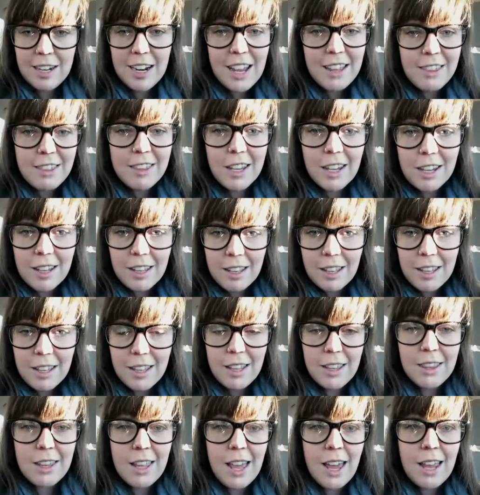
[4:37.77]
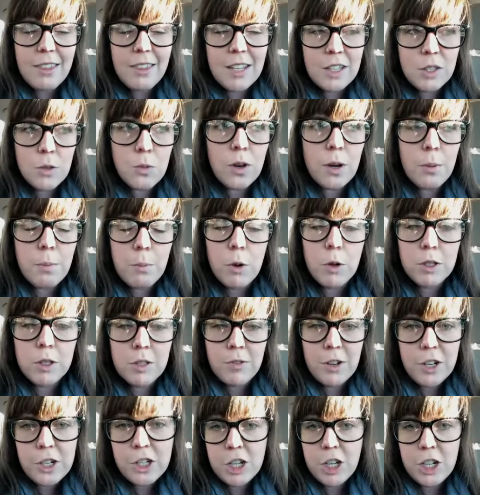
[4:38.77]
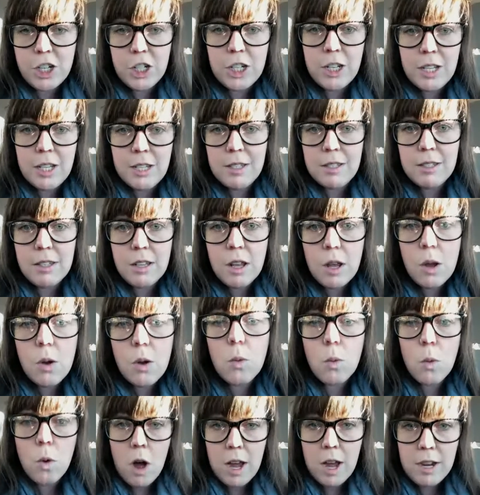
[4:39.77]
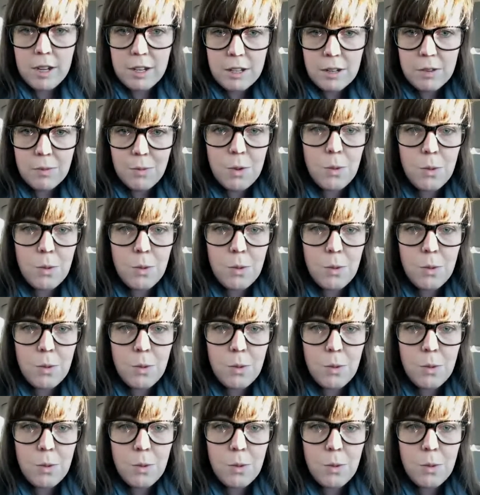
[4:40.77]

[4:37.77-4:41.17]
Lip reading: And I think in the end that's what most of our churches want.